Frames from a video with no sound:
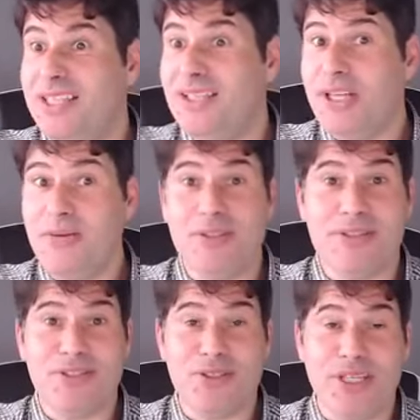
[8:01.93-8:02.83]
days now.
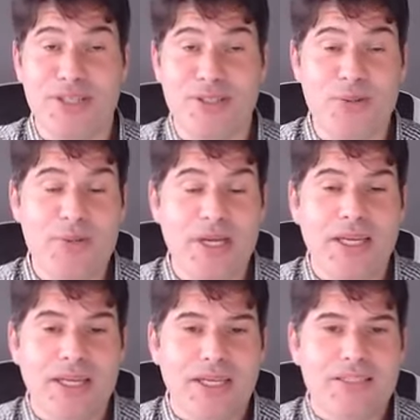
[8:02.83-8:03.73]
This is day 2.
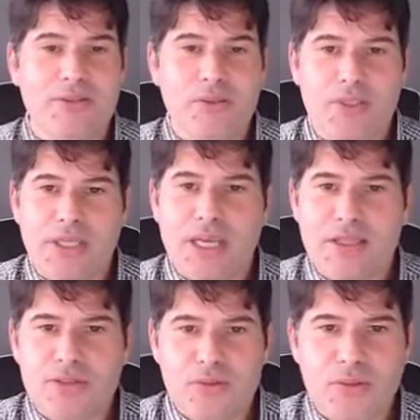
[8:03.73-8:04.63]
So
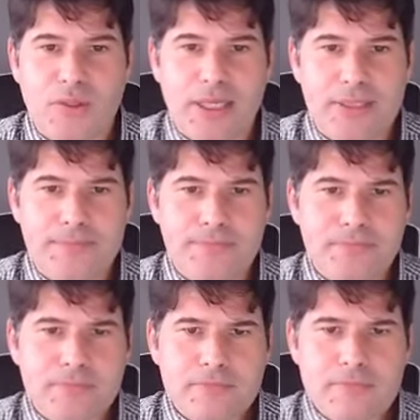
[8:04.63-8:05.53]
yeah,
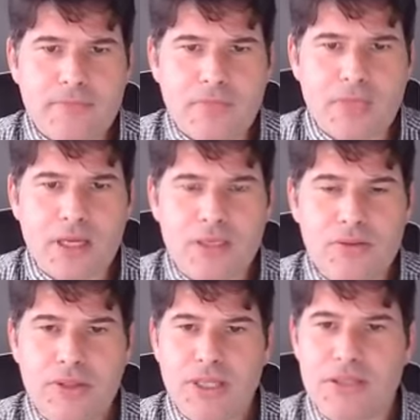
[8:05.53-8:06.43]
I
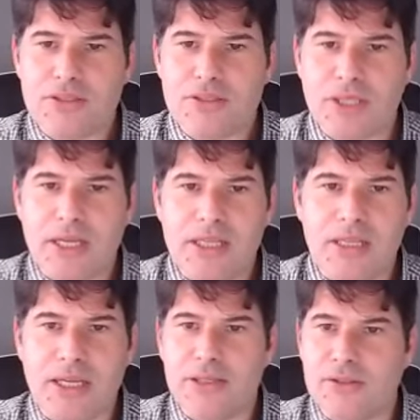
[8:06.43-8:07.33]
don't think there's
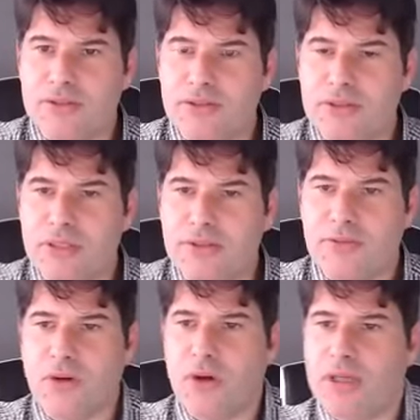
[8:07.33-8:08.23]
anything else
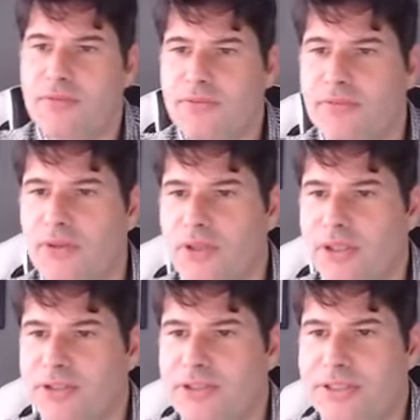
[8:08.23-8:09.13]
I've got
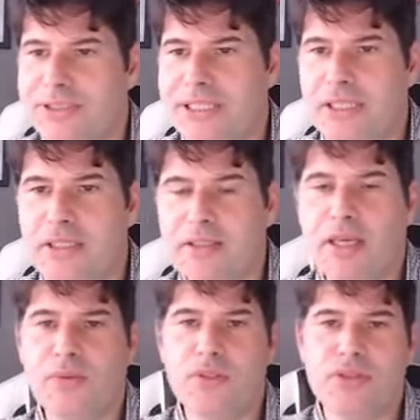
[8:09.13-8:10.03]
for today.
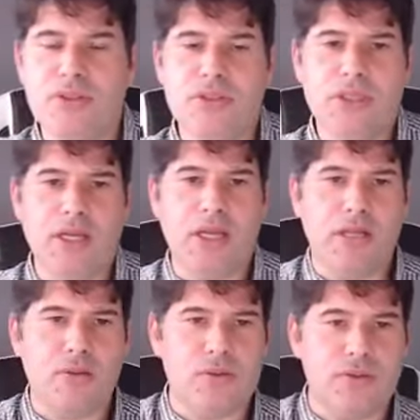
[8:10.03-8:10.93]
That was just a
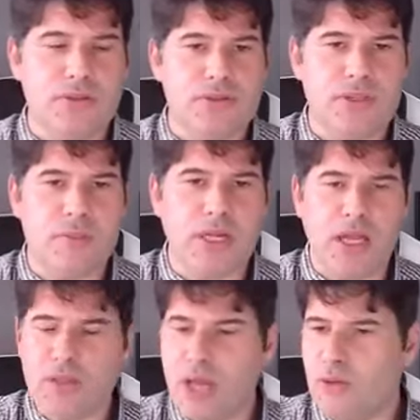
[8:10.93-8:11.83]
little summary.
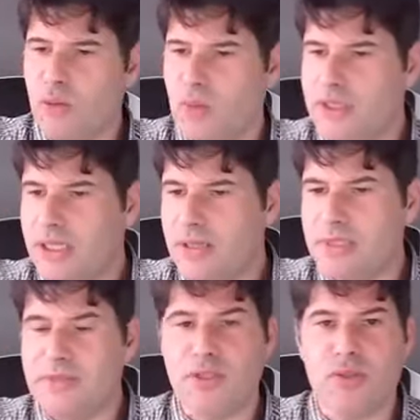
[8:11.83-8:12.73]
I don't want to keep
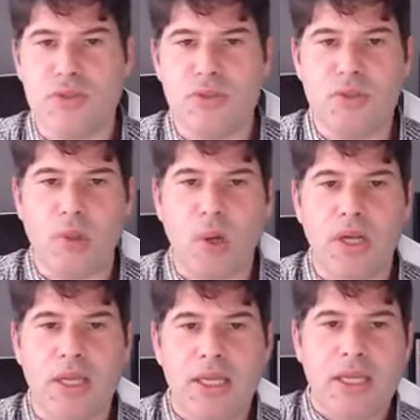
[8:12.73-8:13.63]
these videos too
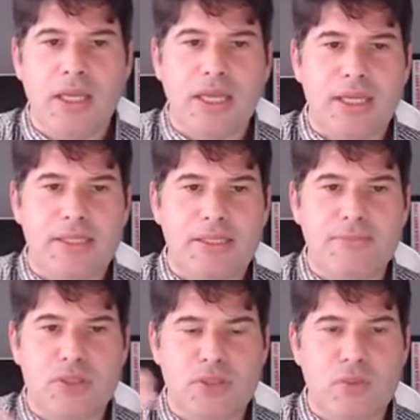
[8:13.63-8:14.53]
long.
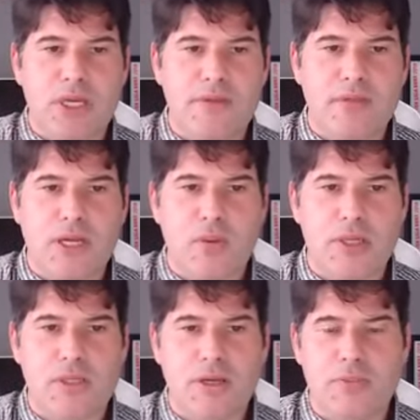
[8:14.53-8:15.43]
I just want to give you a
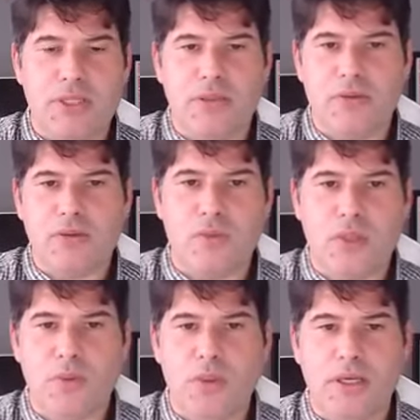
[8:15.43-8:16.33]
quick update on
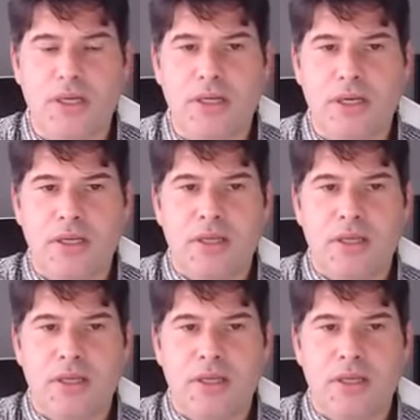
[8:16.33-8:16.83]
where we are,